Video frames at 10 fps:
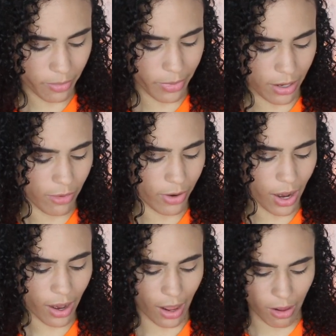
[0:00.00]
money
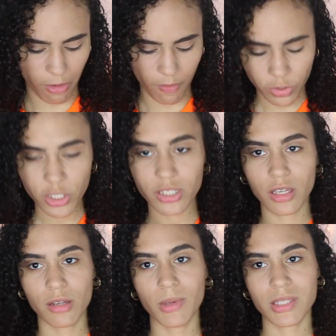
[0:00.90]
right now. We're just
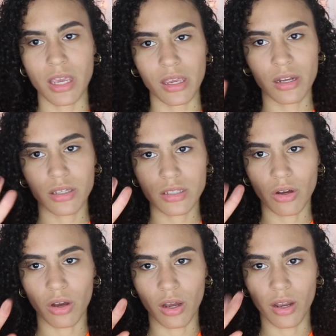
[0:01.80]
gonna be taking it
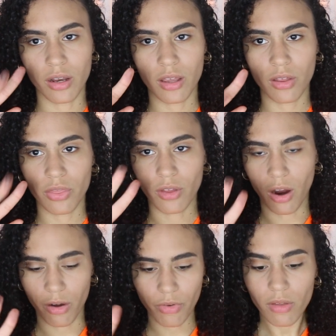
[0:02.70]
on
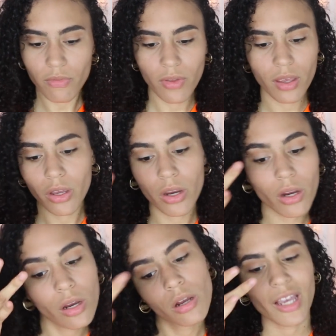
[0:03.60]
our ring
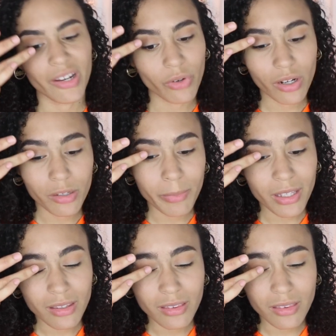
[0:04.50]
finger and we're gonna
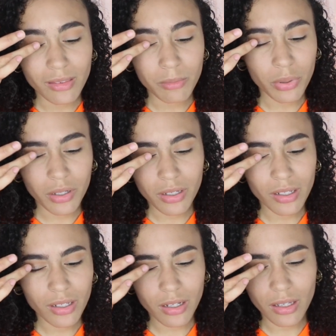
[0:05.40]
be
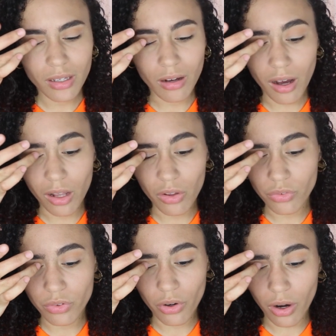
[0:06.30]
putting it all
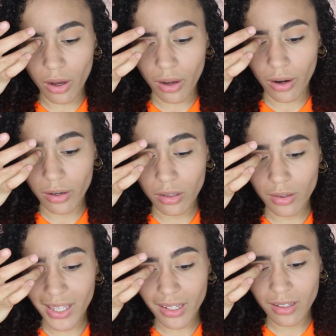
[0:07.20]
over our
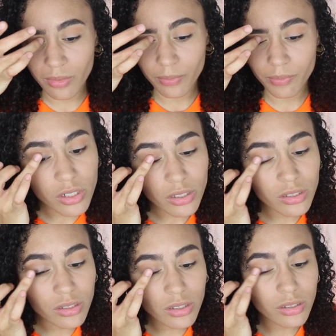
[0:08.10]
lid
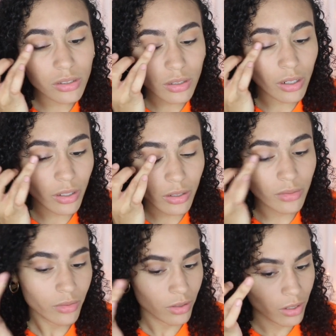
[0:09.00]
just to start,
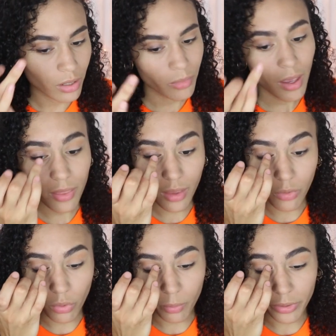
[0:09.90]
and
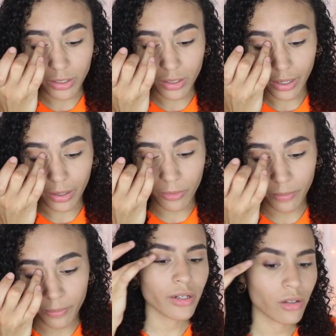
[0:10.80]
then we'll blend it out.
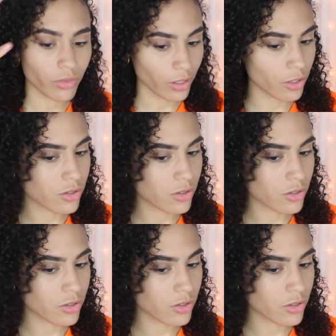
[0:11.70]
I don't really